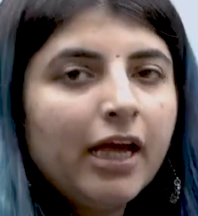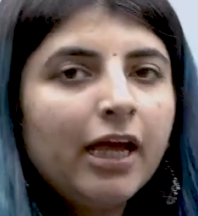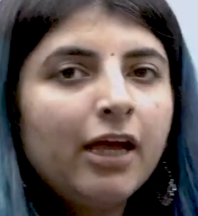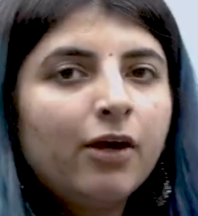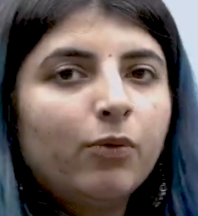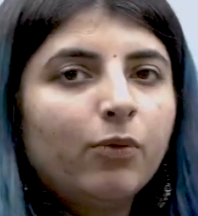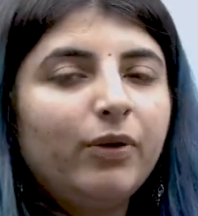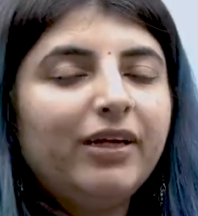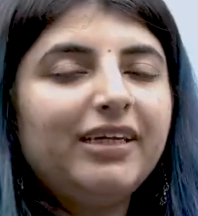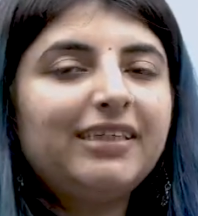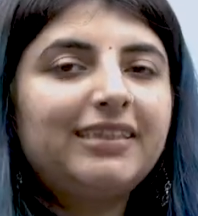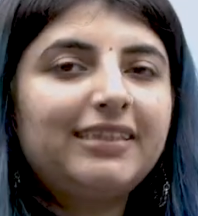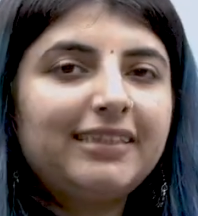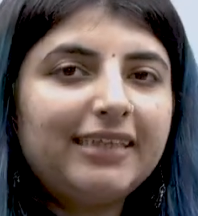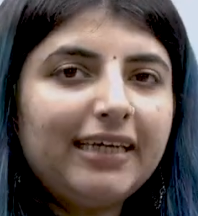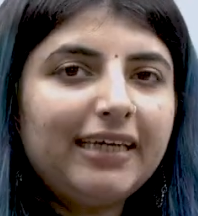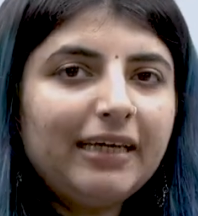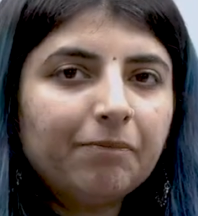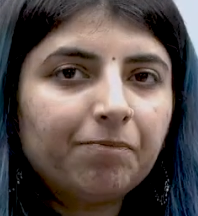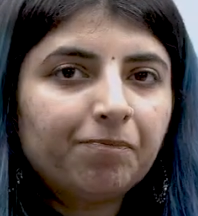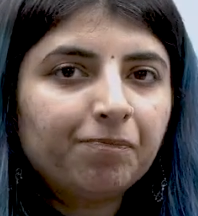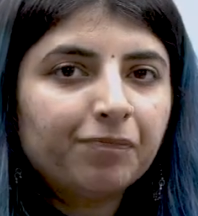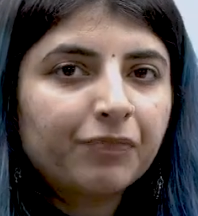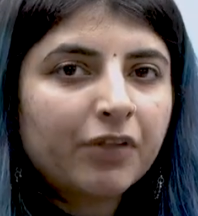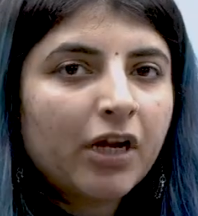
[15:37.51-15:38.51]
we
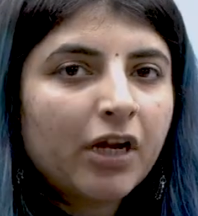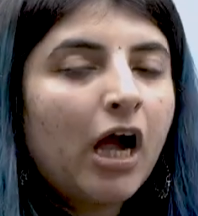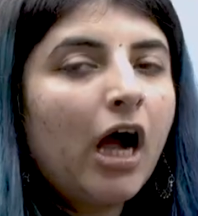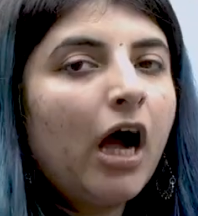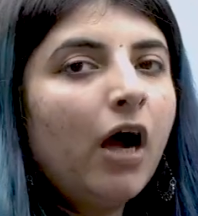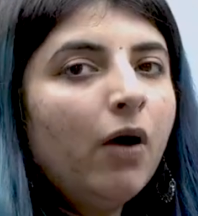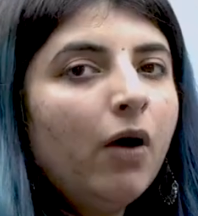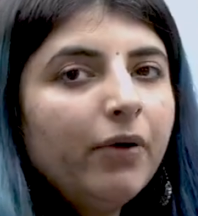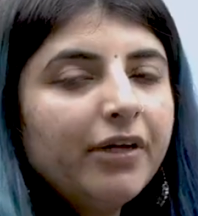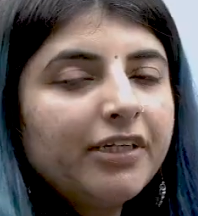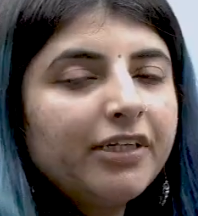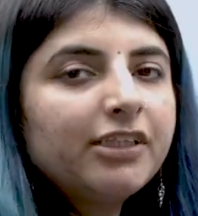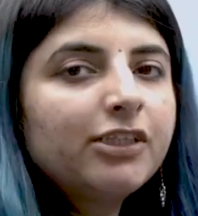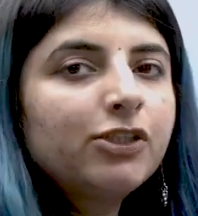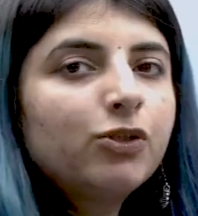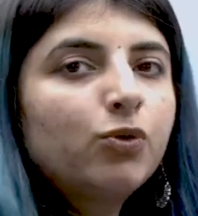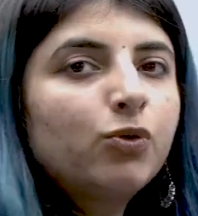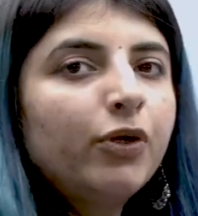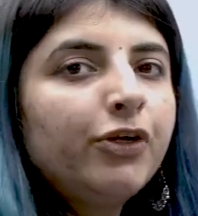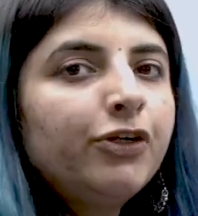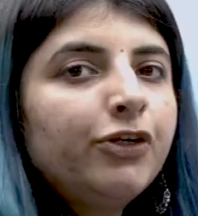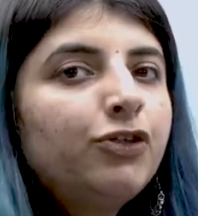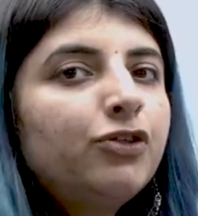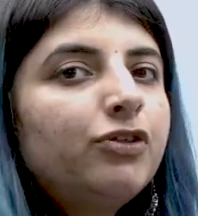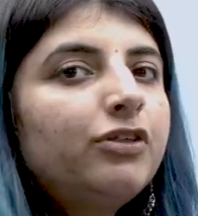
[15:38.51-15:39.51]
see how it is
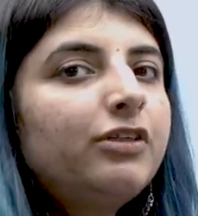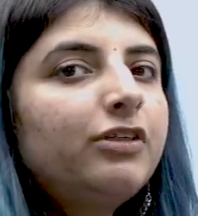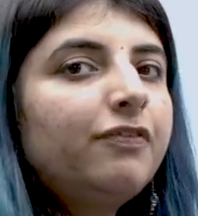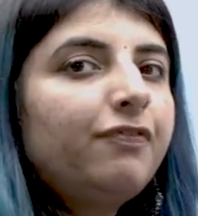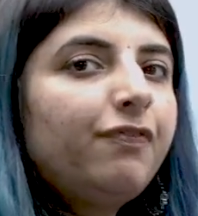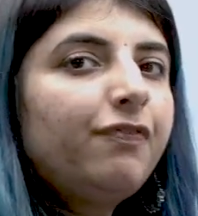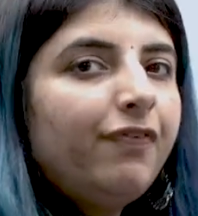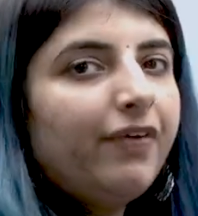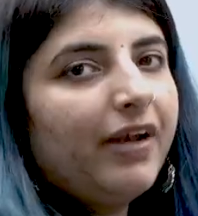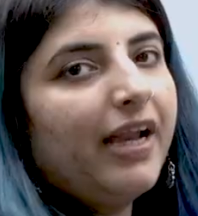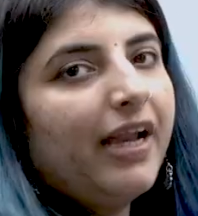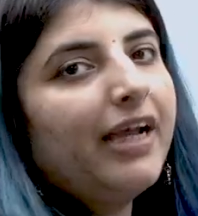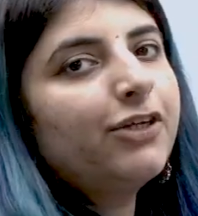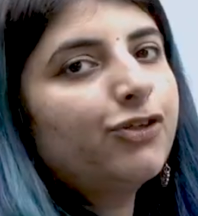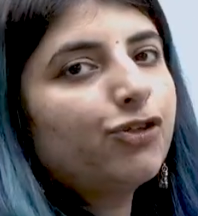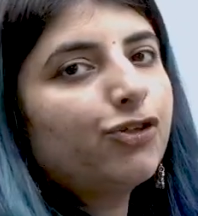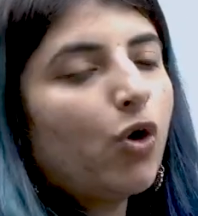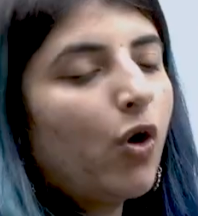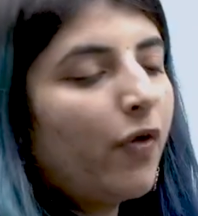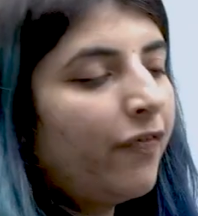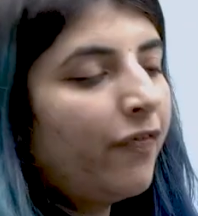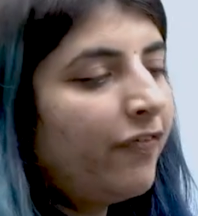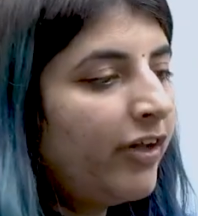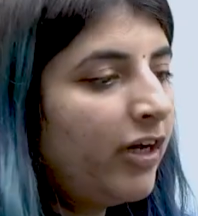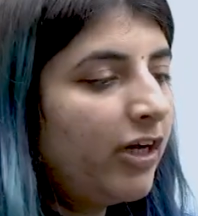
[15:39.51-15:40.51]
going to reflect
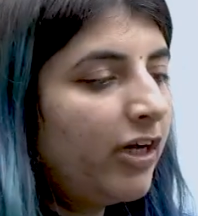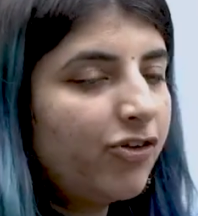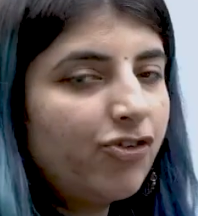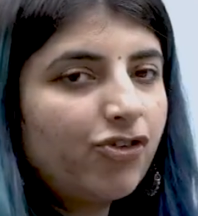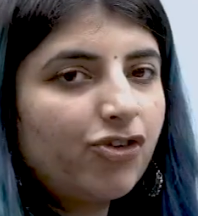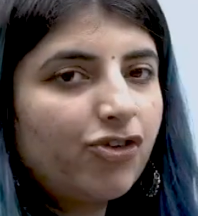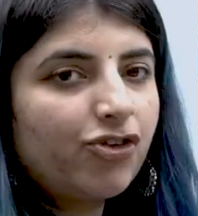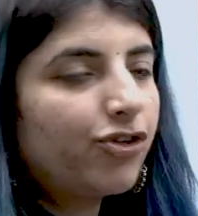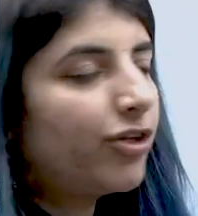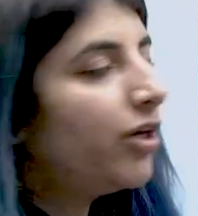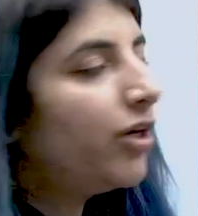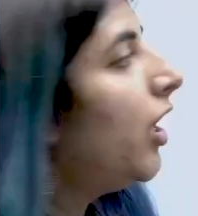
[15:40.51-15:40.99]
on the literature,